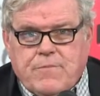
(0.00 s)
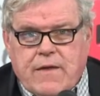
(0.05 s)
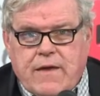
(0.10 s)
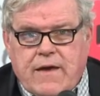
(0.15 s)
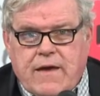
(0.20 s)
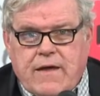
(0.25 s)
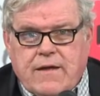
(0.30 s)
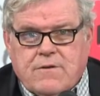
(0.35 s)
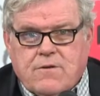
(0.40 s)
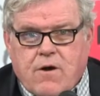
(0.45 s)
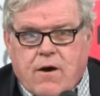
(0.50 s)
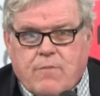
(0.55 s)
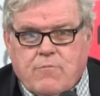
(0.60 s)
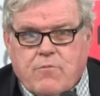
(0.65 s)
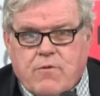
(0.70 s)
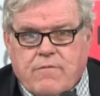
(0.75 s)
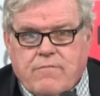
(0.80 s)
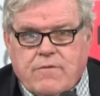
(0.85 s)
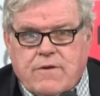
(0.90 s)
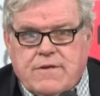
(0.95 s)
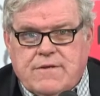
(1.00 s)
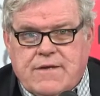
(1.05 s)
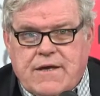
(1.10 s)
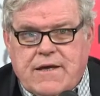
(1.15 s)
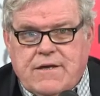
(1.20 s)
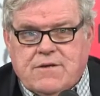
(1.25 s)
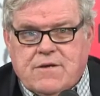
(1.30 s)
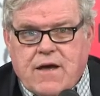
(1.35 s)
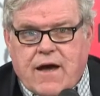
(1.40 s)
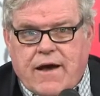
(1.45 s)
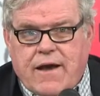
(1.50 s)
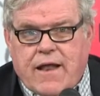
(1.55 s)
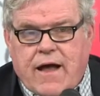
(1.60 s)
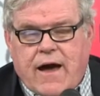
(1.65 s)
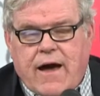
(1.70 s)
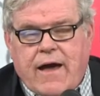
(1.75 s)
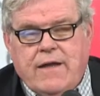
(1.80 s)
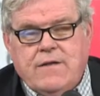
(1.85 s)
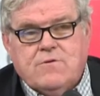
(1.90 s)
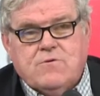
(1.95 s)
in Tom's River and Seaside
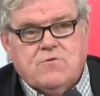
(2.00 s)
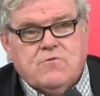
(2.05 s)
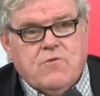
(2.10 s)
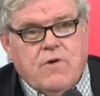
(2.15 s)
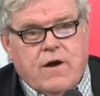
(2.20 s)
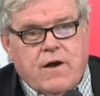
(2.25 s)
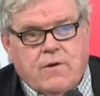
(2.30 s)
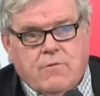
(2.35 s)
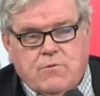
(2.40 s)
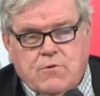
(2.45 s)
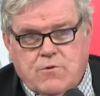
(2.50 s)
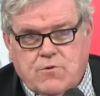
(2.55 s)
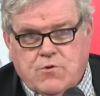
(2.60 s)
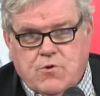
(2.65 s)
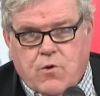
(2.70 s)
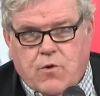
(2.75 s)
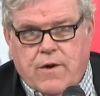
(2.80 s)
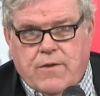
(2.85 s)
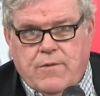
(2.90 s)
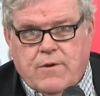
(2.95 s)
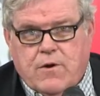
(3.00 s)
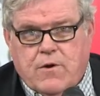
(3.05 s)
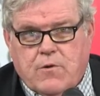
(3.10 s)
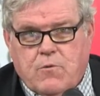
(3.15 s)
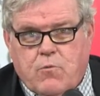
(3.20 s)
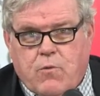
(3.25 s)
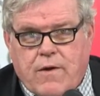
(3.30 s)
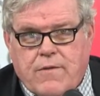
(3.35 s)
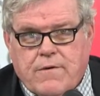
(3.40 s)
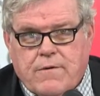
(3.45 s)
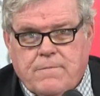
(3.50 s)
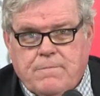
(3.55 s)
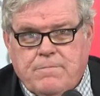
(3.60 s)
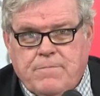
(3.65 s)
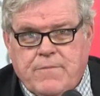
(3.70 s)
Heights. Try to enjoy the good weather.